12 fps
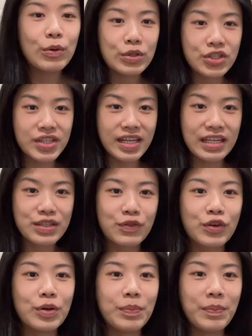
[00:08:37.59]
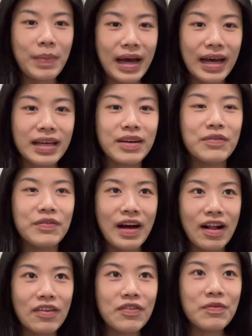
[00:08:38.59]
which stands for Bag
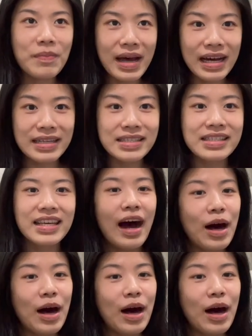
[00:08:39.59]
Valve Mask.